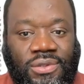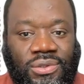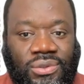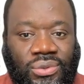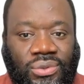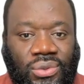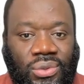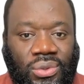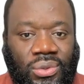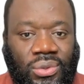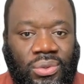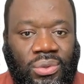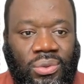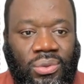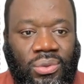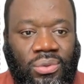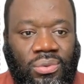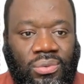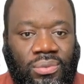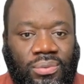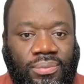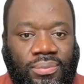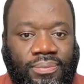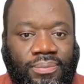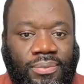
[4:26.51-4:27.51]

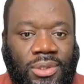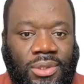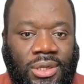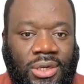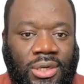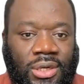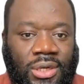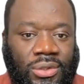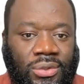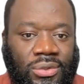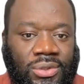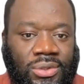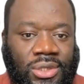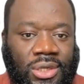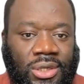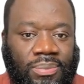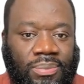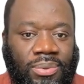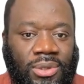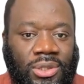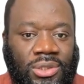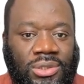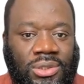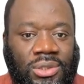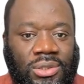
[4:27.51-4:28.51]
So you
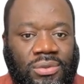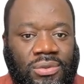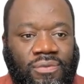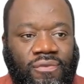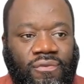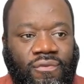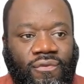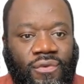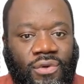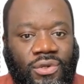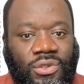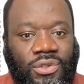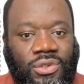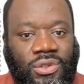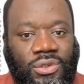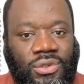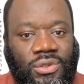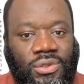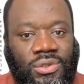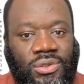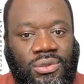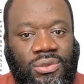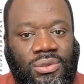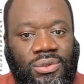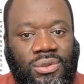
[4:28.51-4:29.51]
start placing
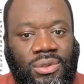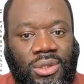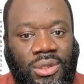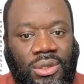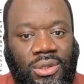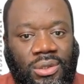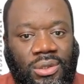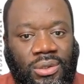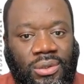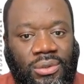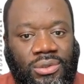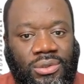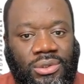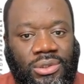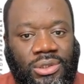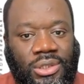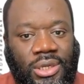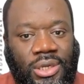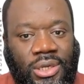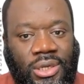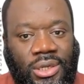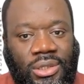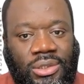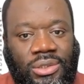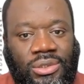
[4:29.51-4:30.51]
functions on the
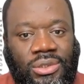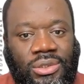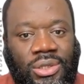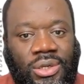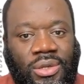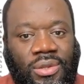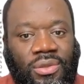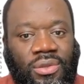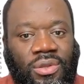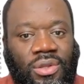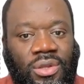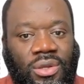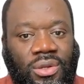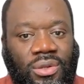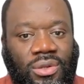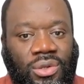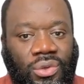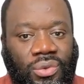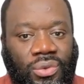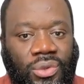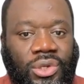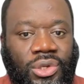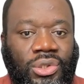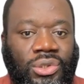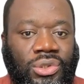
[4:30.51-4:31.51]
edge, and then
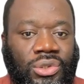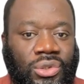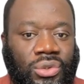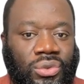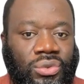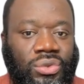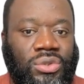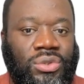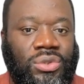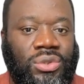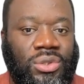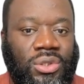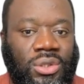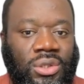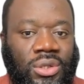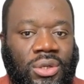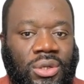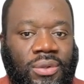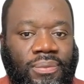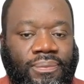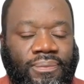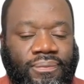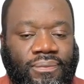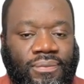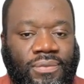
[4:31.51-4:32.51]
you can use
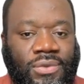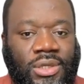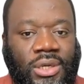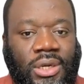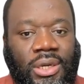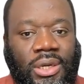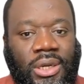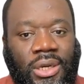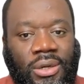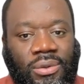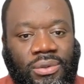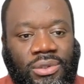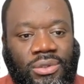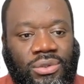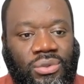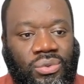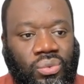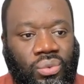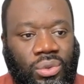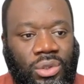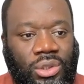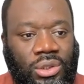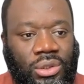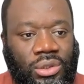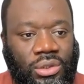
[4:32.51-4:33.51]
the cloud
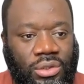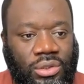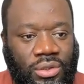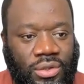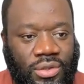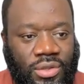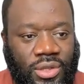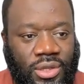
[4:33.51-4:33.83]
as well.